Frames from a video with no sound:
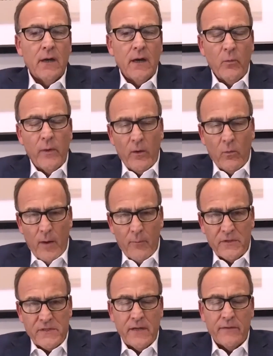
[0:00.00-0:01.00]
We don't
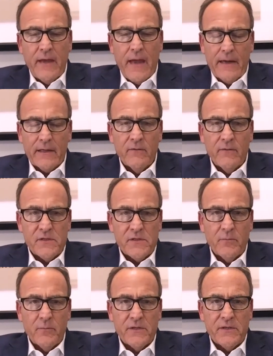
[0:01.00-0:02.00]
represent the activists
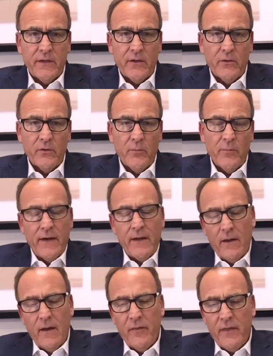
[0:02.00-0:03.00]
in particular, but
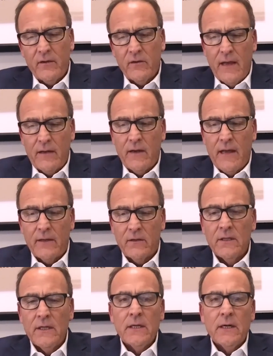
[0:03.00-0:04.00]
I think net,
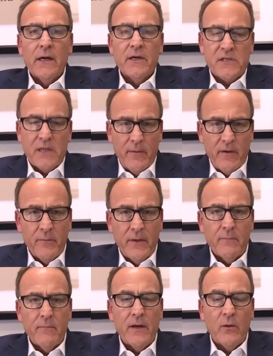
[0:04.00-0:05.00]
some have
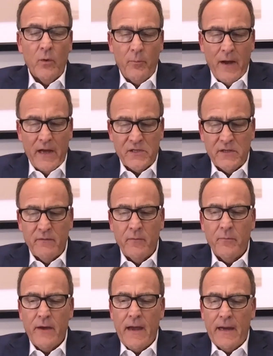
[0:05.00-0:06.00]
made a real positive
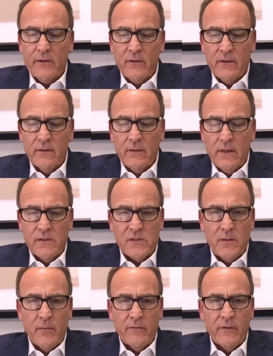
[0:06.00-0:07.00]
impact, and
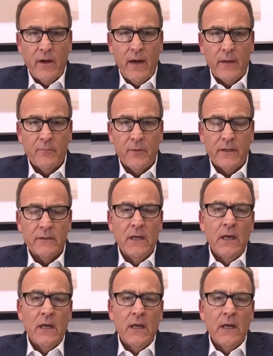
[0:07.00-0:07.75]
some have not. But